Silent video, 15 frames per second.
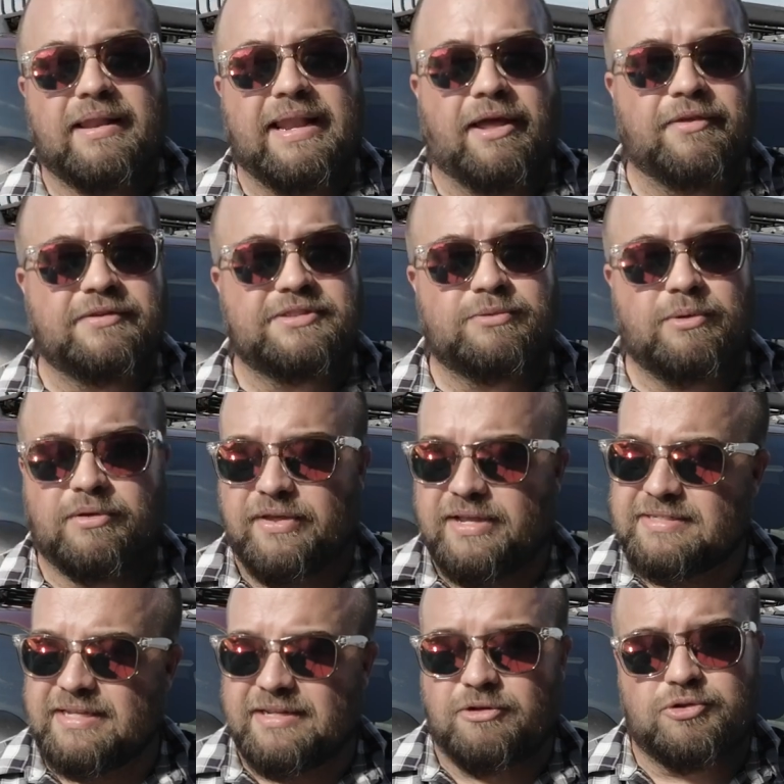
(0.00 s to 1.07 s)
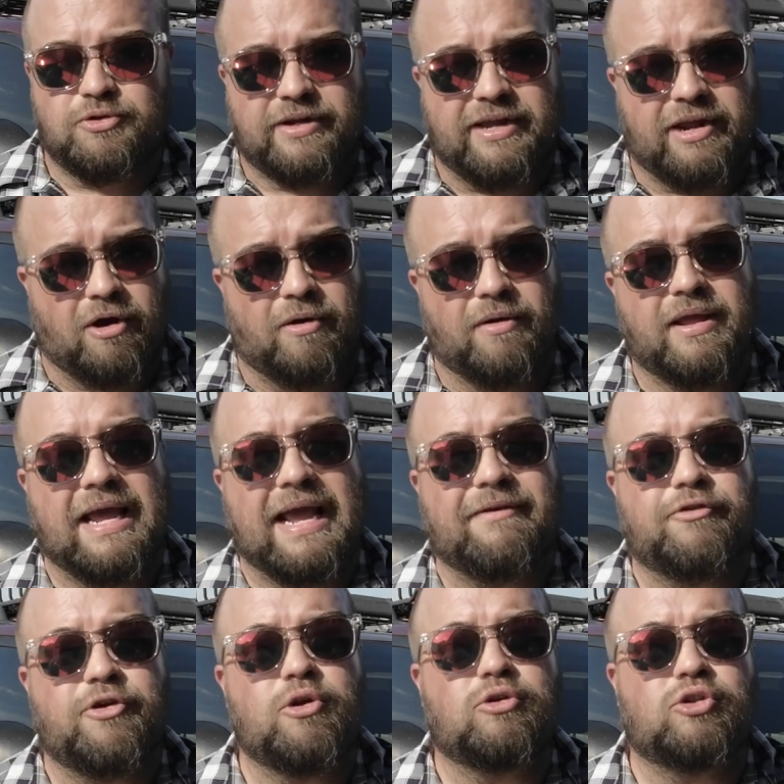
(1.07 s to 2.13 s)
Now, this is where things get a little trickier.
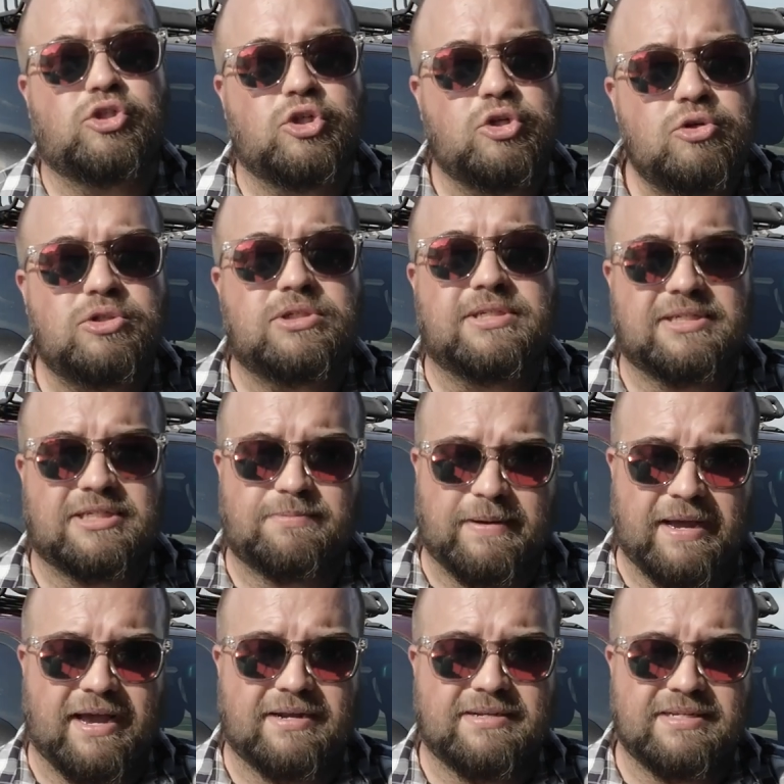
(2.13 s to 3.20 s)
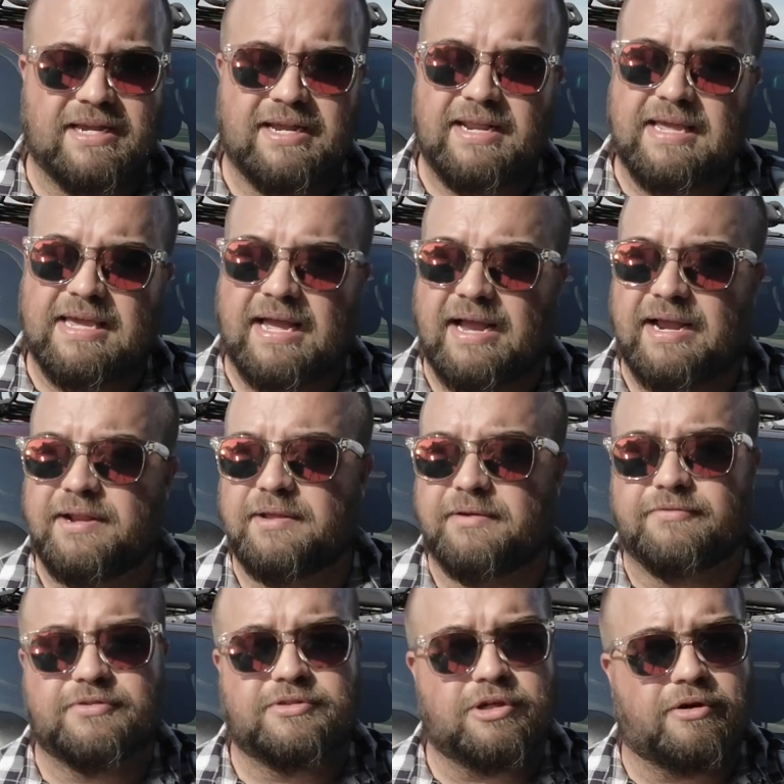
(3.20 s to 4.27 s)
If you do suspect any kind
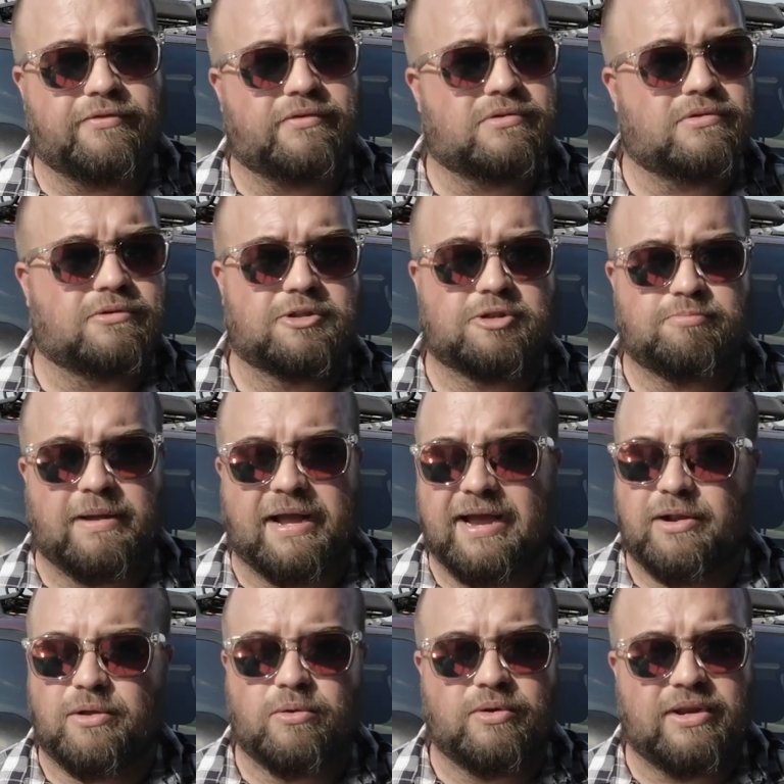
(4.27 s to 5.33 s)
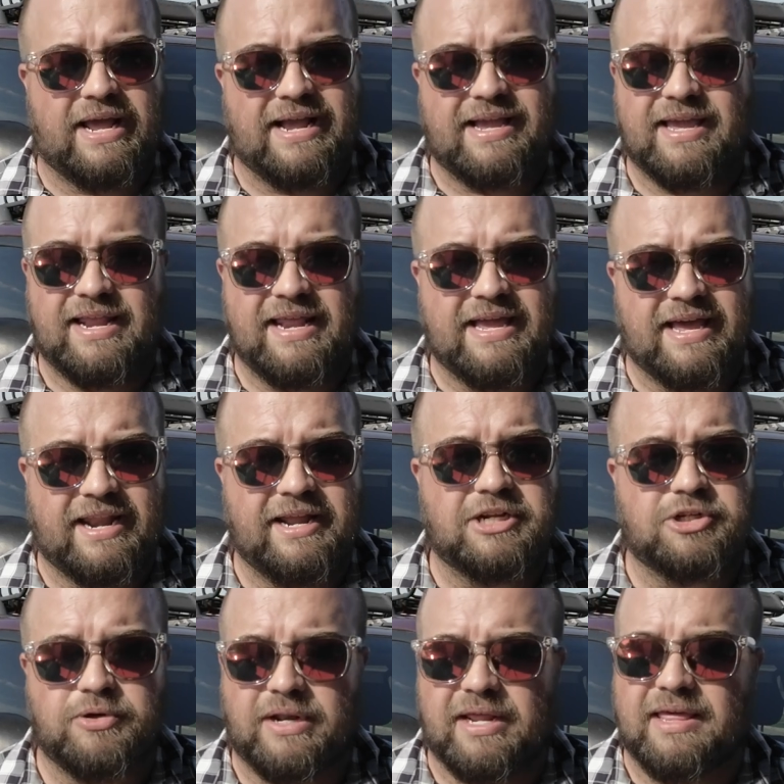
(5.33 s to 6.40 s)
of cervical, spinal, neck, any kind of
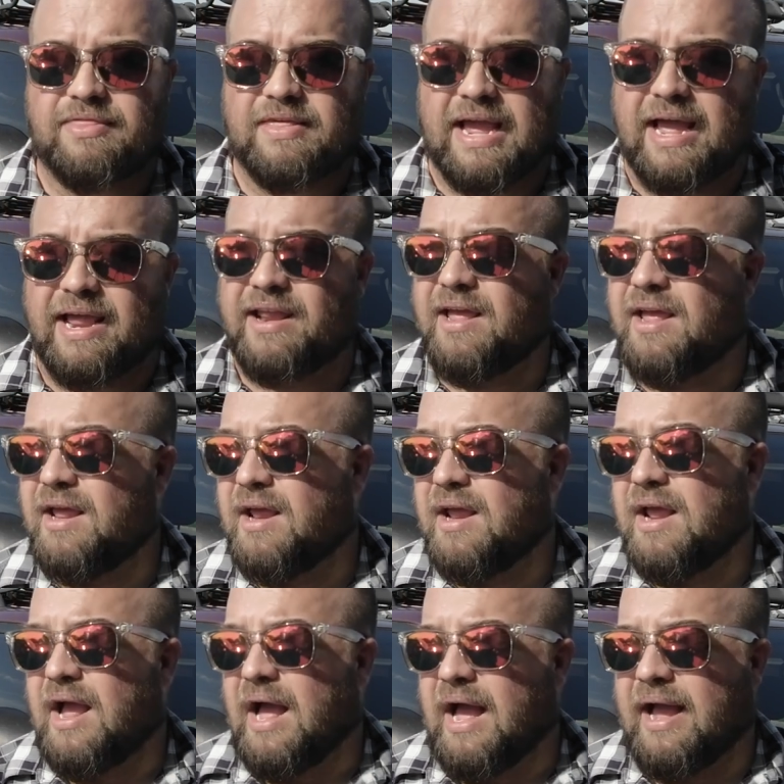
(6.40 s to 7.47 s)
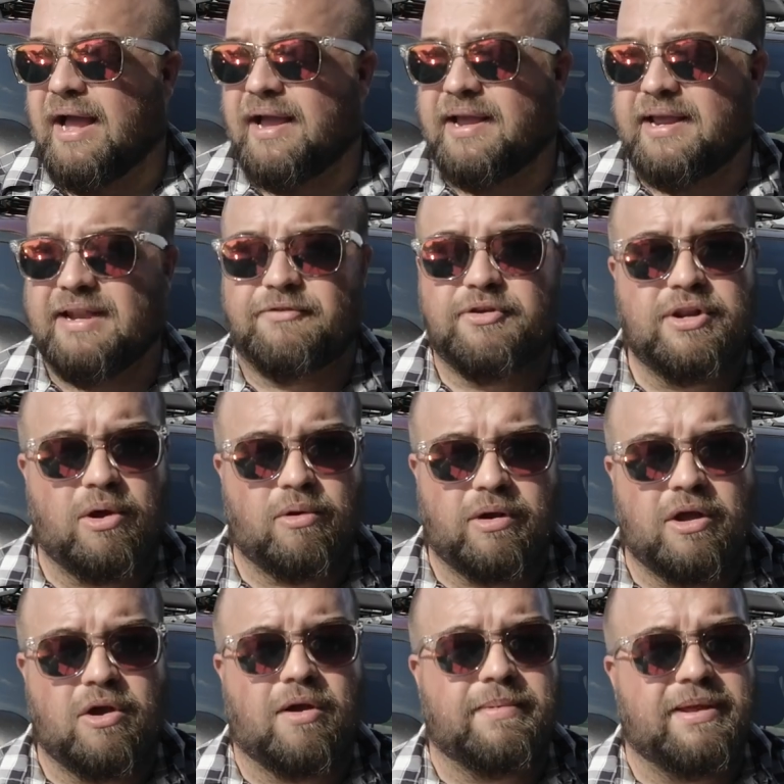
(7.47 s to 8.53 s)
injury like that, and if you don't
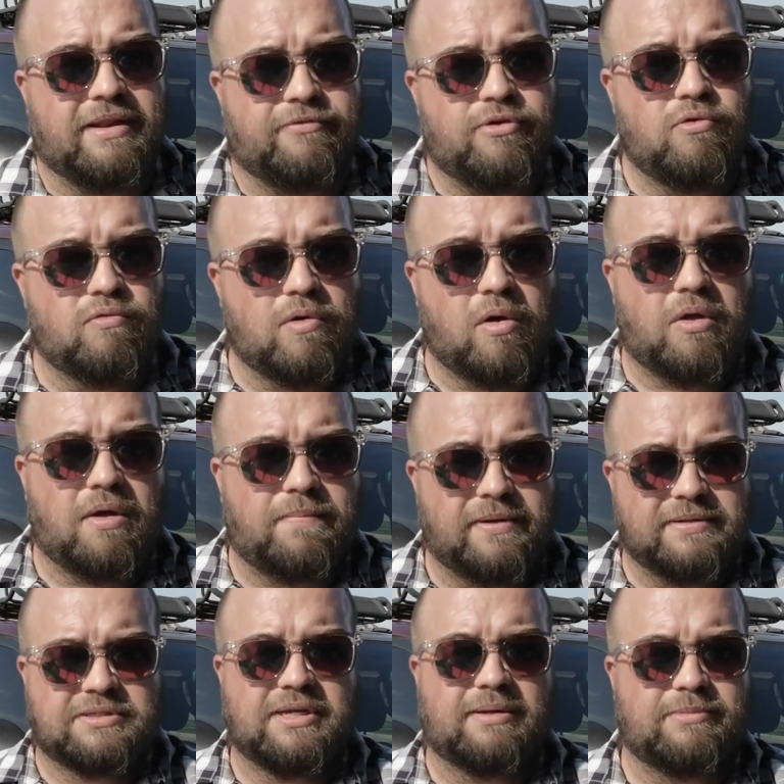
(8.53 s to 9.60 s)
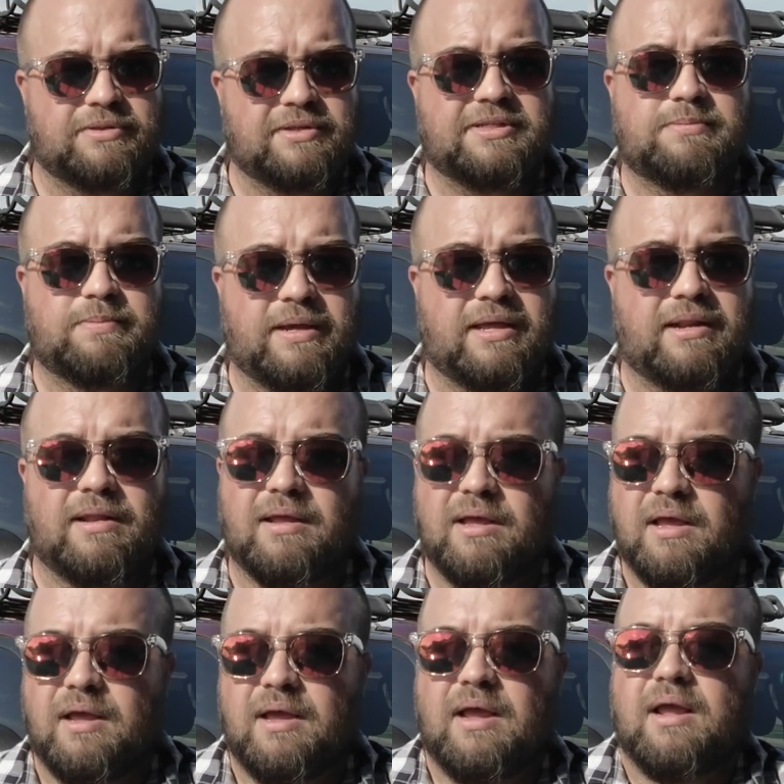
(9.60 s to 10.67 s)
know, I mean, if you roll up on someone that's been
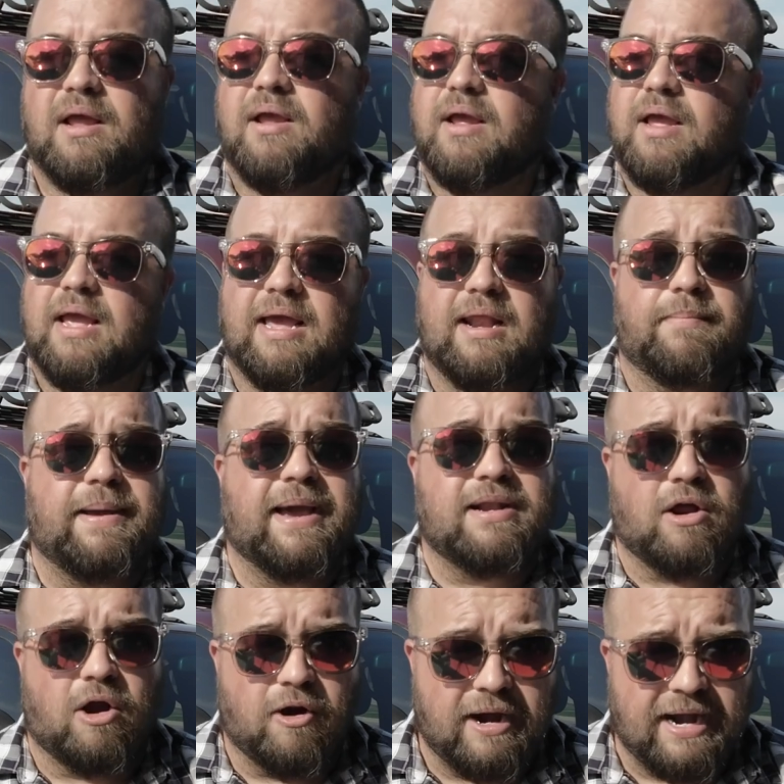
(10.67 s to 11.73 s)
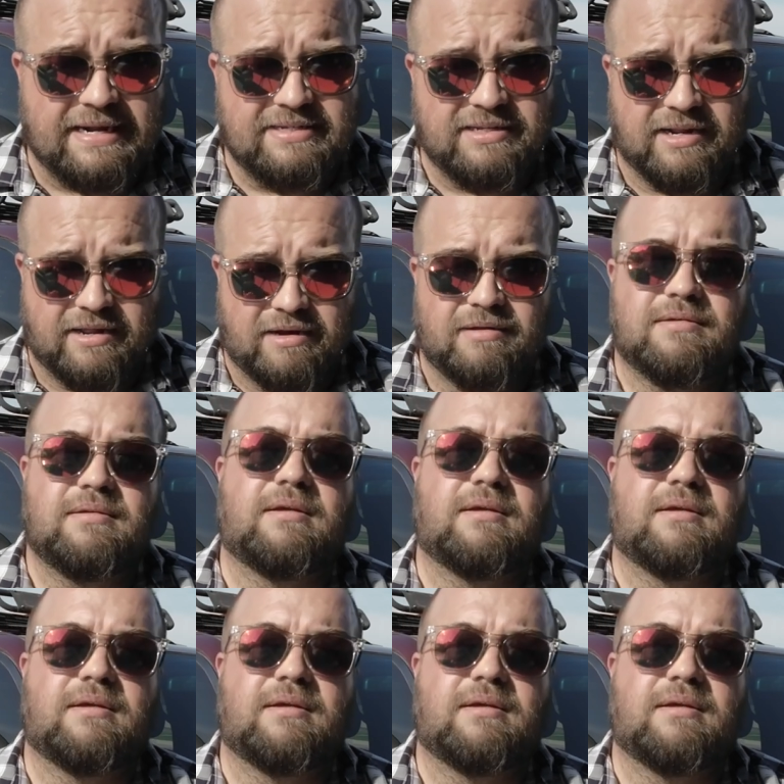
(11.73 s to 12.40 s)
in a bad car accident,